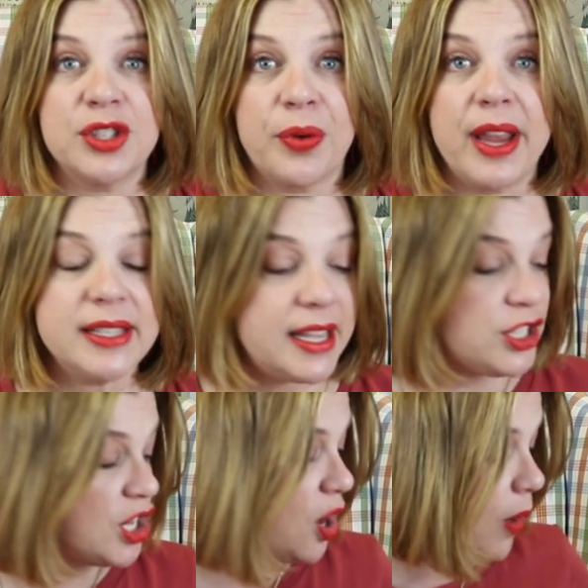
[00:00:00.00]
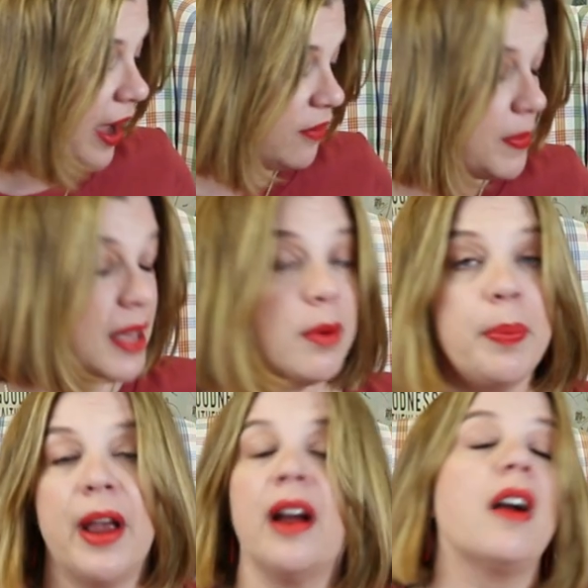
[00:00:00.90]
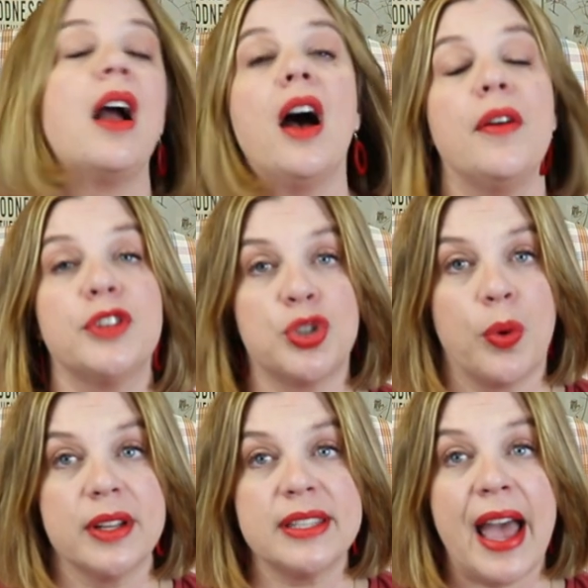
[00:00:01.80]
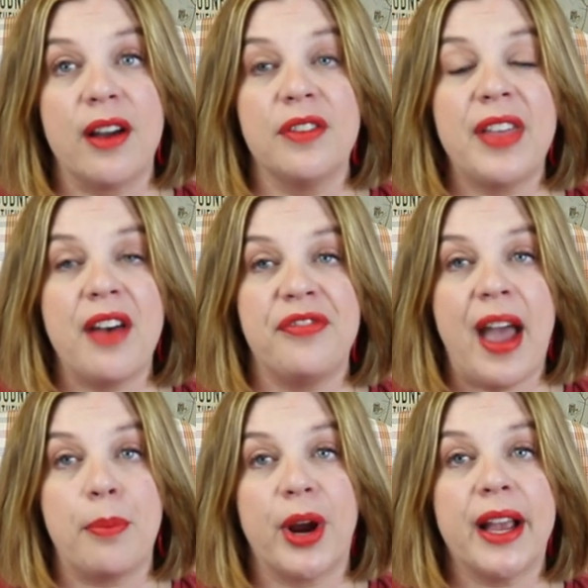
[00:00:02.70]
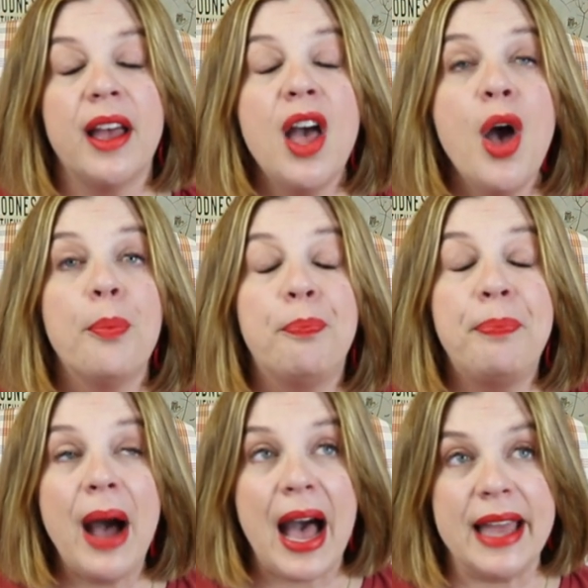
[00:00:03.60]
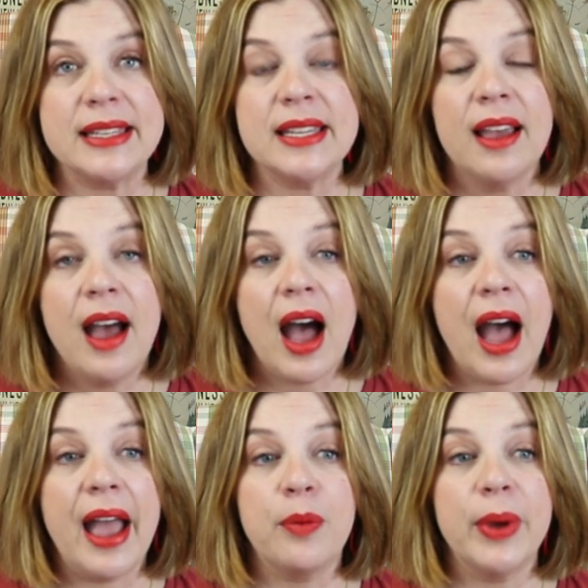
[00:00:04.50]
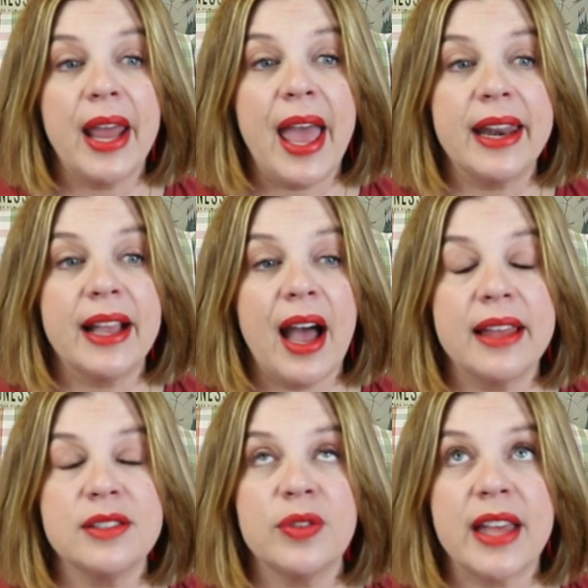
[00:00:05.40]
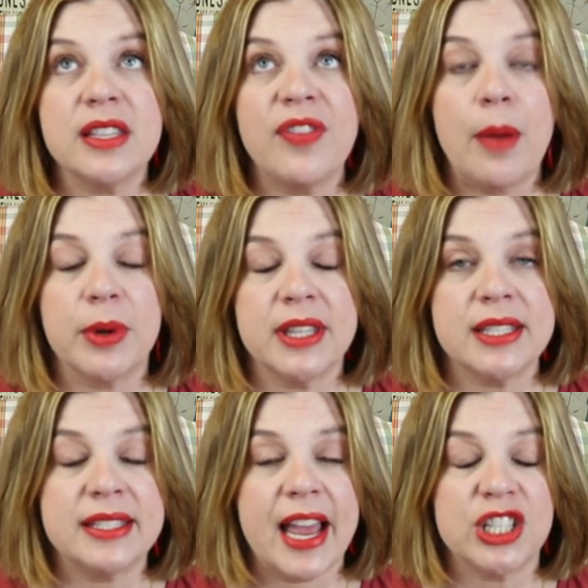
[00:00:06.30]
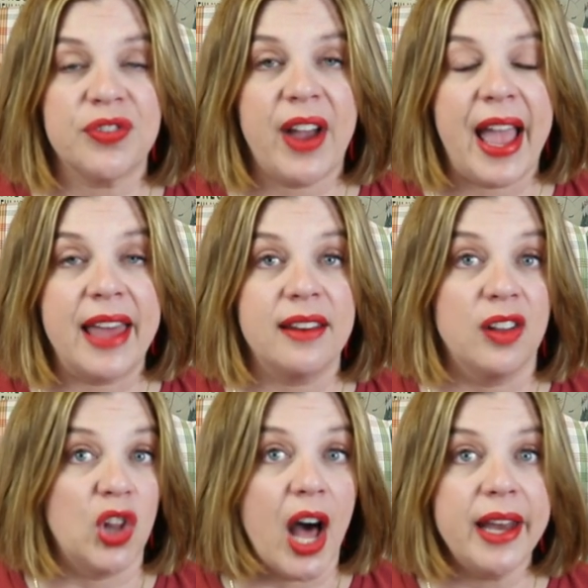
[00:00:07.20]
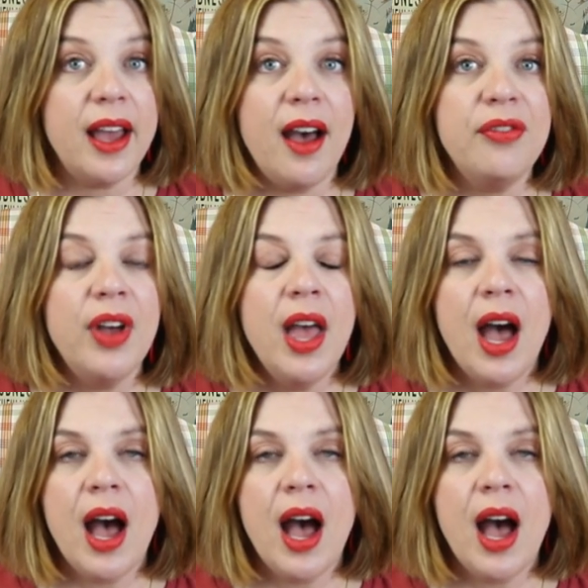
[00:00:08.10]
that's great. And so I have made him a pair of shorts out of that fabric, but I went ahead and got, so that's a fabric that Destashify had a lot of.